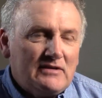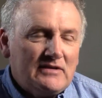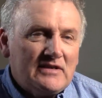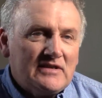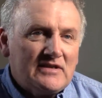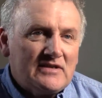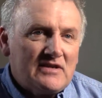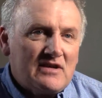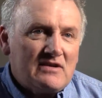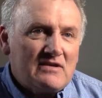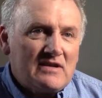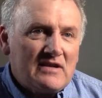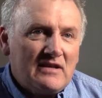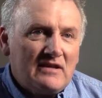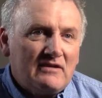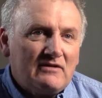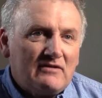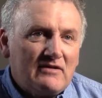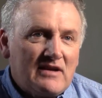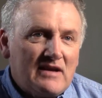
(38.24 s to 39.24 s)
in the Star
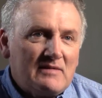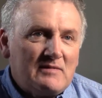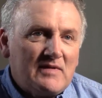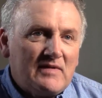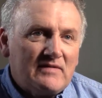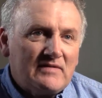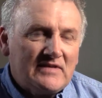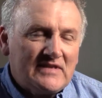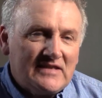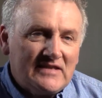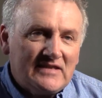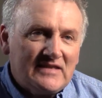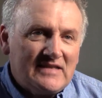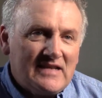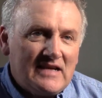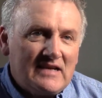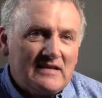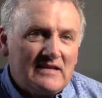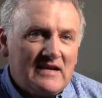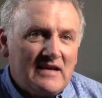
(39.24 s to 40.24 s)
Telegram, and since
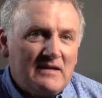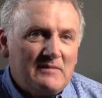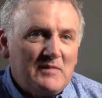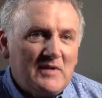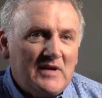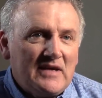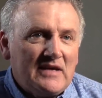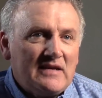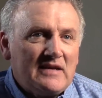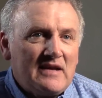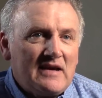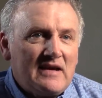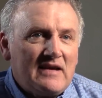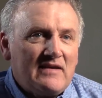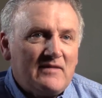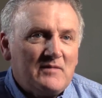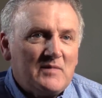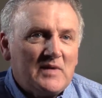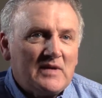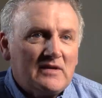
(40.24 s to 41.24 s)
that time he and I
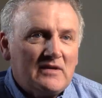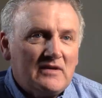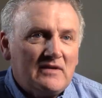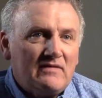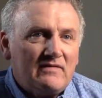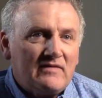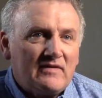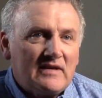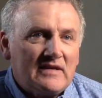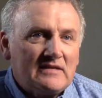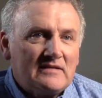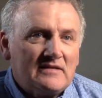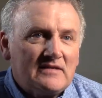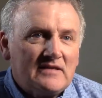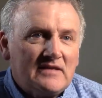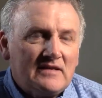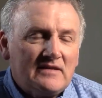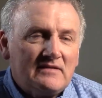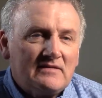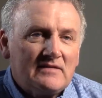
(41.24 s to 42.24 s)
have been good friends.
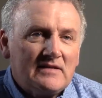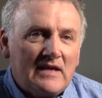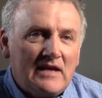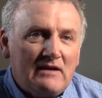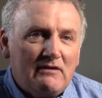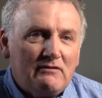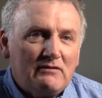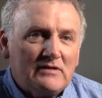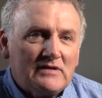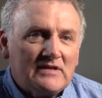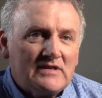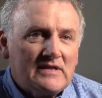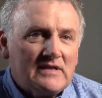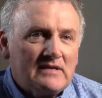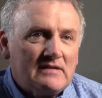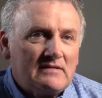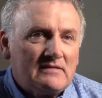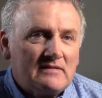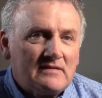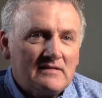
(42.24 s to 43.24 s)
He was
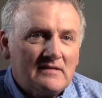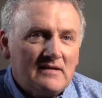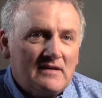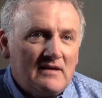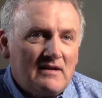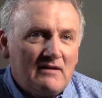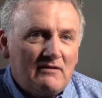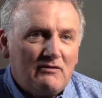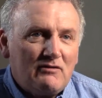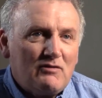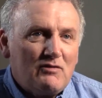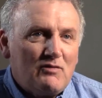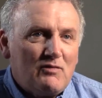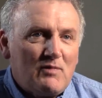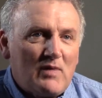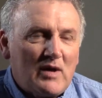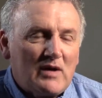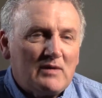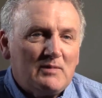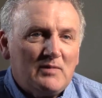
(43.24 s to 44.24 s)
a
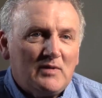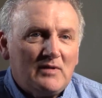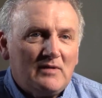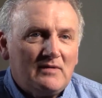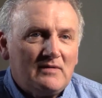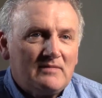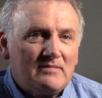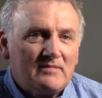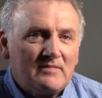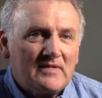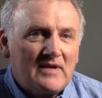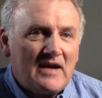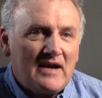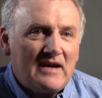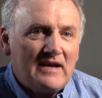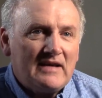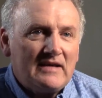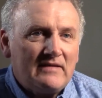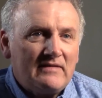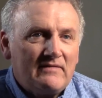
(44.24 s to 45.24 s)
remarkable,
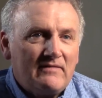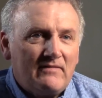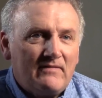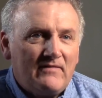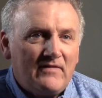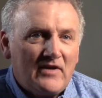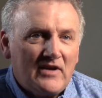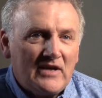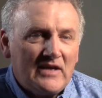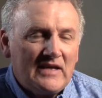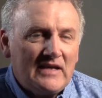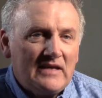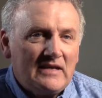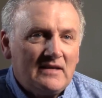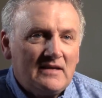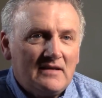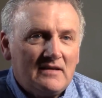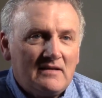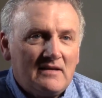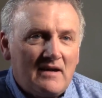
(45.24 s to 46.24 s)
kind, funny,
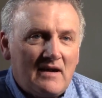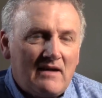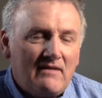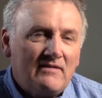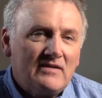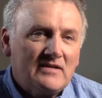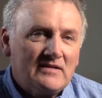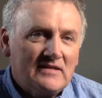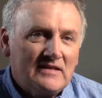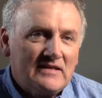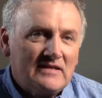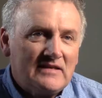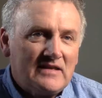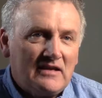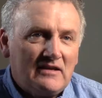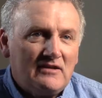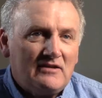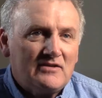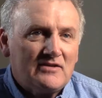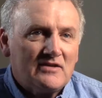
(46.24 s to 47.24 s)
obviously
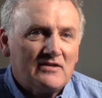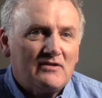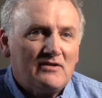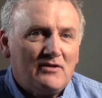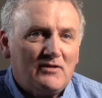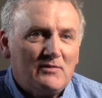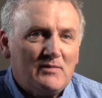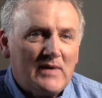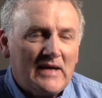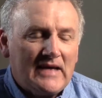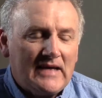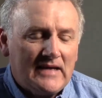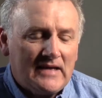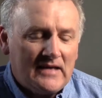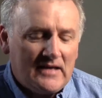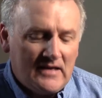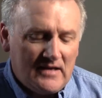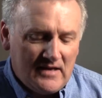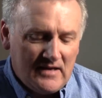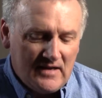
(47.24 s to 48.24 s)
intelligent old man,
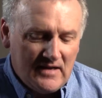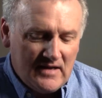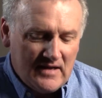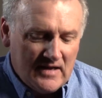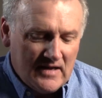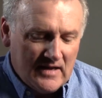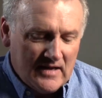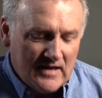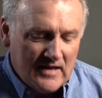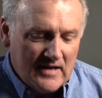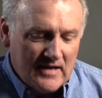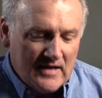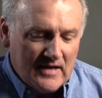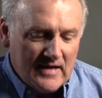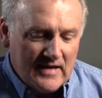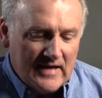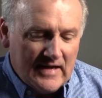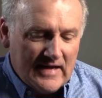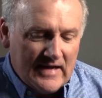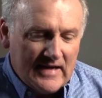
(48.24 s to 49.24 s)

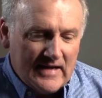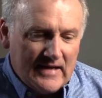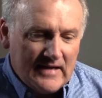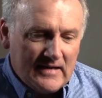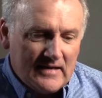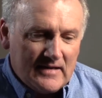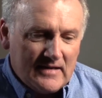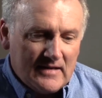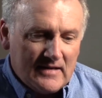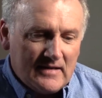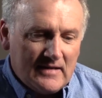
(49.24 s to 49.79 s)
and